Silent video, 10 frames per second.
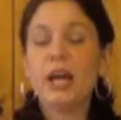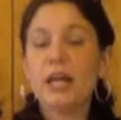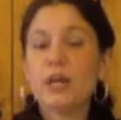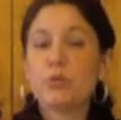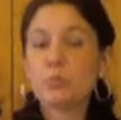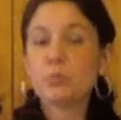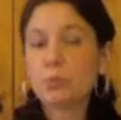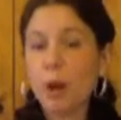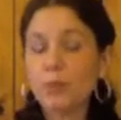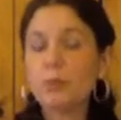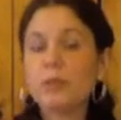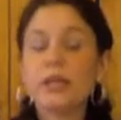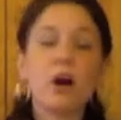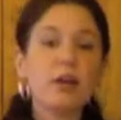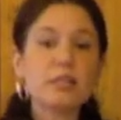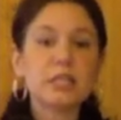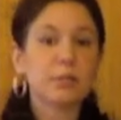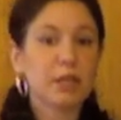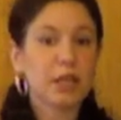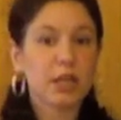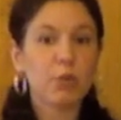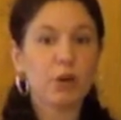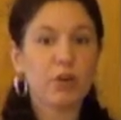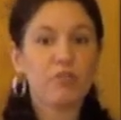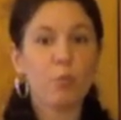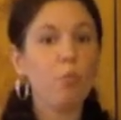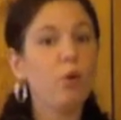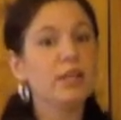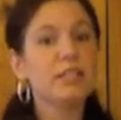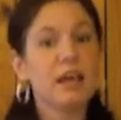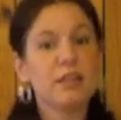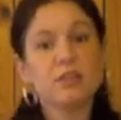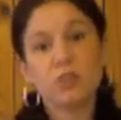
and it was probably costing me anywhere from 1/10